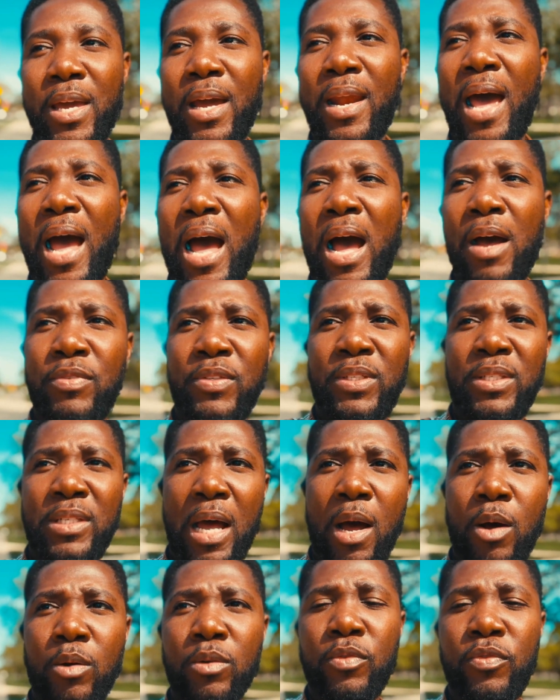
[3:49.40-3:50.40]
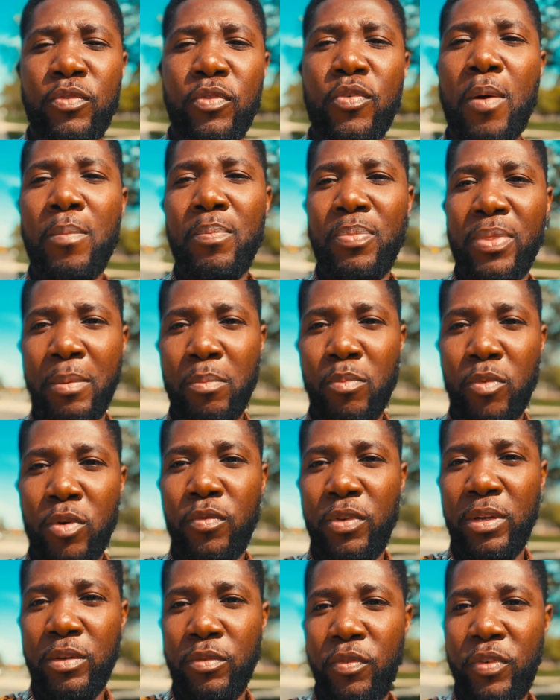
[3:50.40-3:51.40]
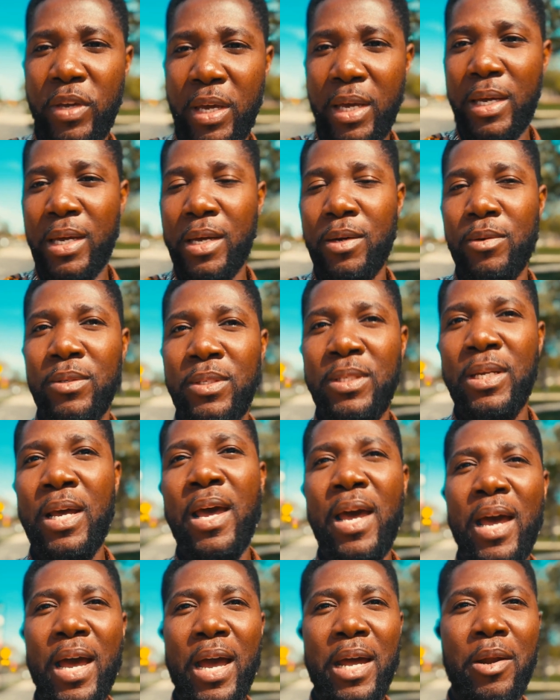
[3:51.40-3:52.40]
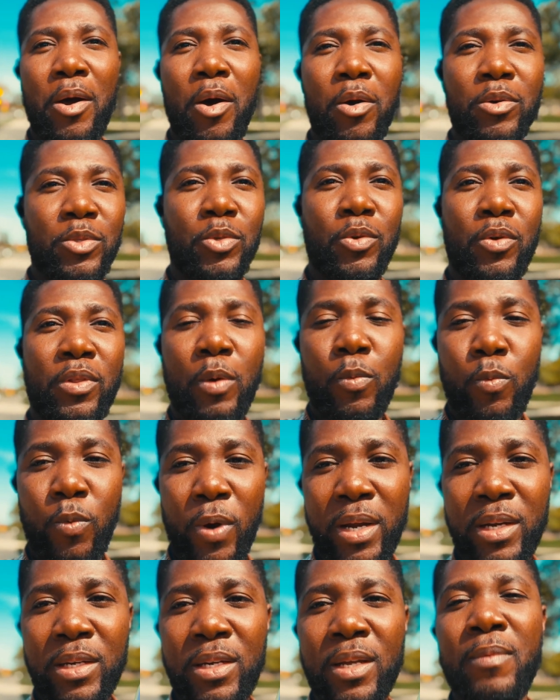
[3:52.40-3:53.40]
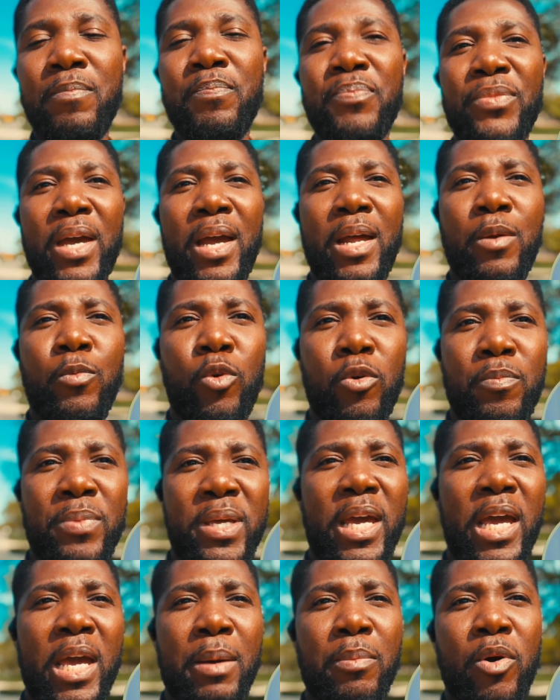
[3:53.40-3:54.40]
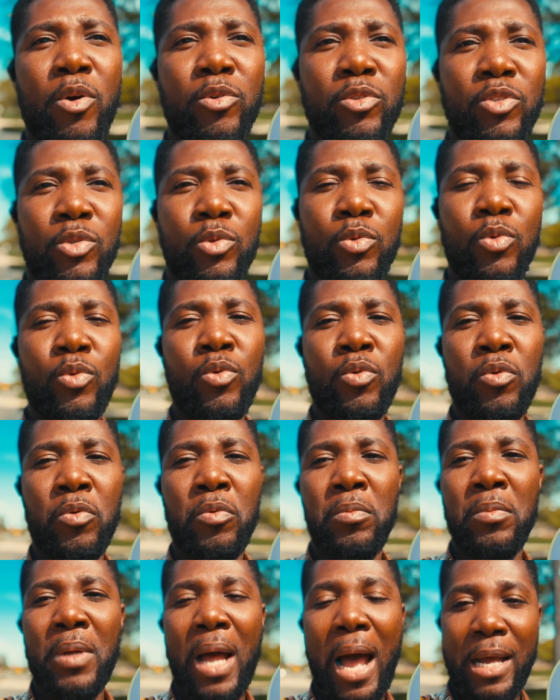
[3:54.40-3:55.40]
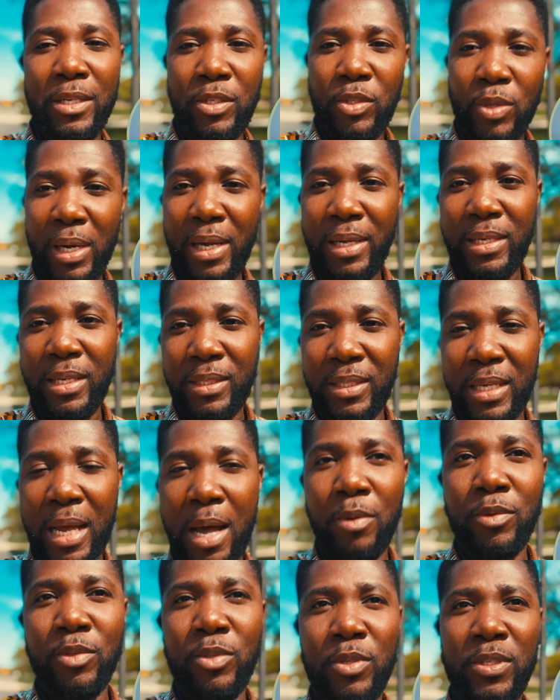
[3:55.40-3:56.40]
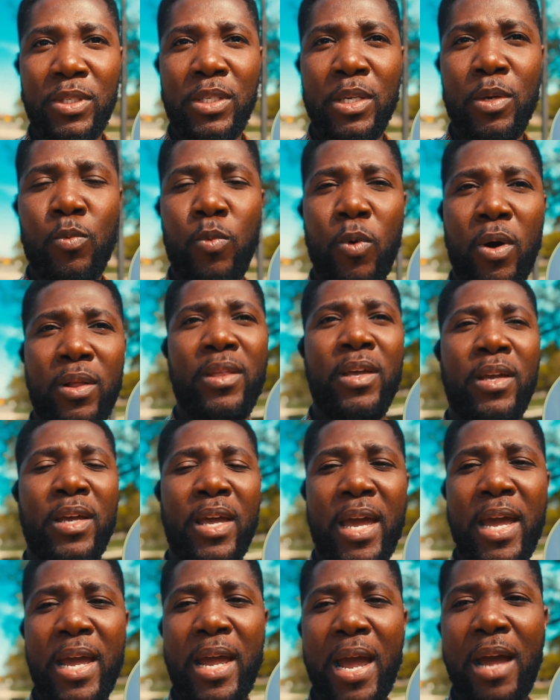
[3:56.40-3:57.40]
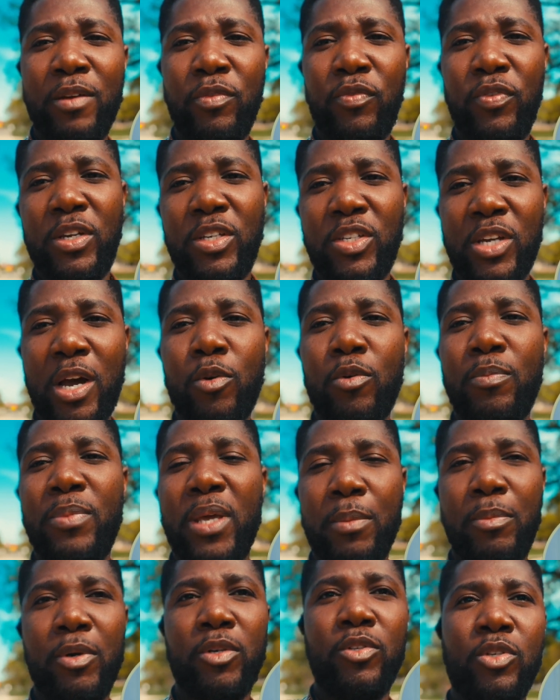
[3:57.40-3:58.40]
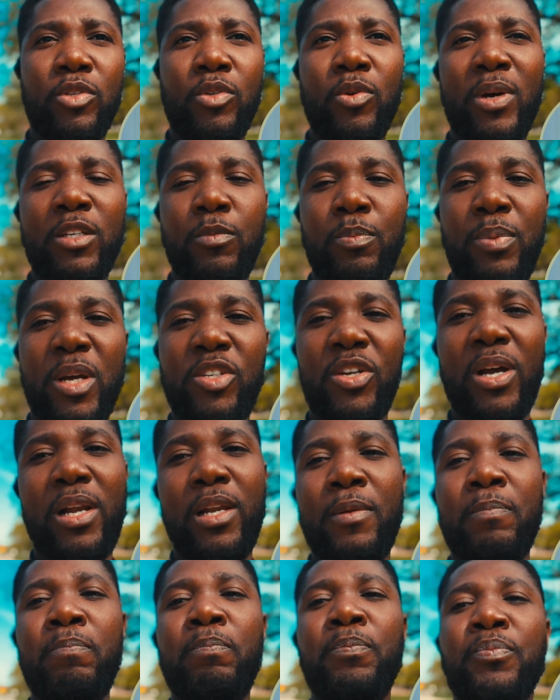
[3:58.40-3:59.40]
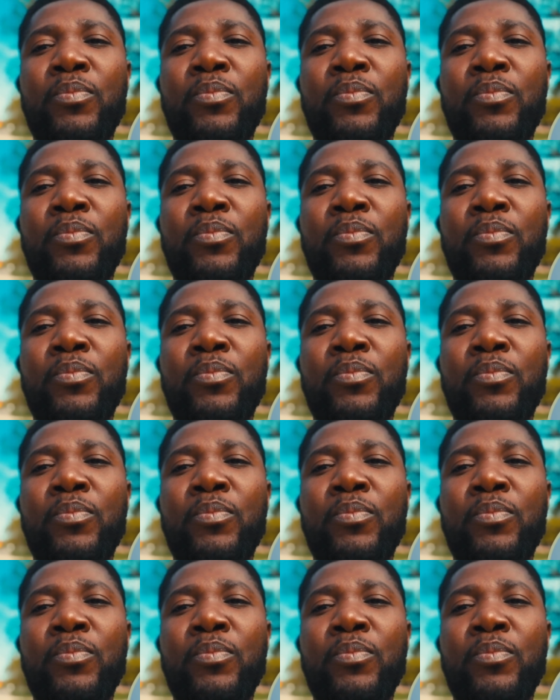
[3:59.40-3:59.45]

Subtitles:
can have sound from the moving vehicles and also the wind, and we'll be able to, so you can see how the Cinefocus is just tracking the subject. Simple as